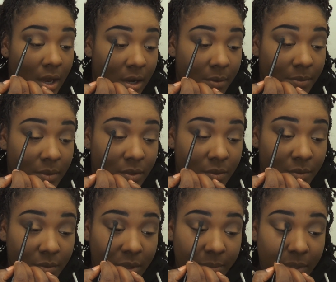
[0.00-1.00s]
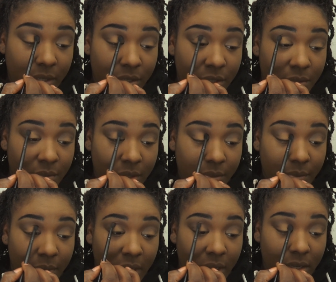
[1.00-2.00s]
And this is what I'm going to do, go
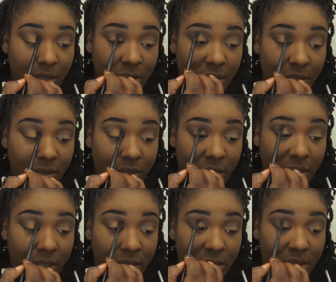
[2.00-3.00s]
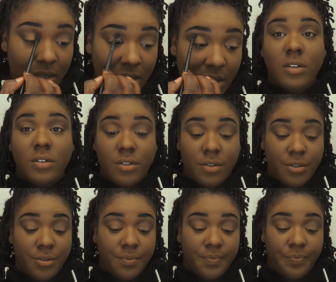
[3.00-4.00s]
right into the crease.
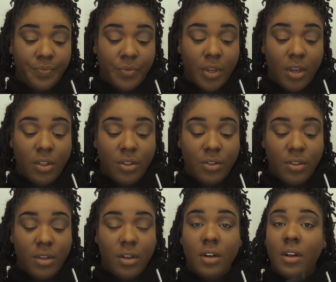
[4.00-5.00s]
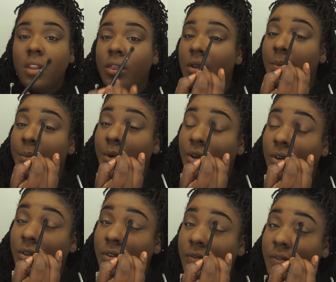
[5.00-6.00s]
So other than the
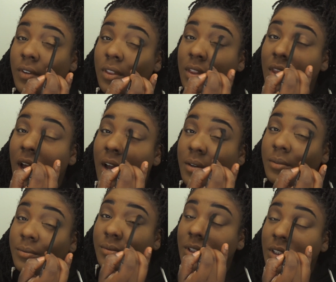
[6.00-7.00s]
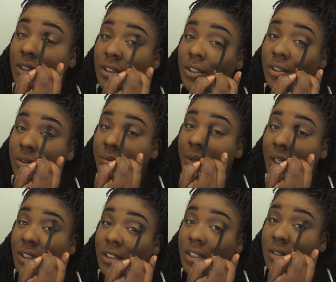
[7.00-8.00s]
move, not really too
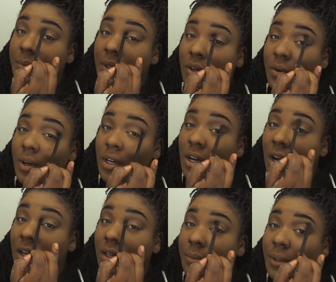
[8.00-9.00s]
much has been going on.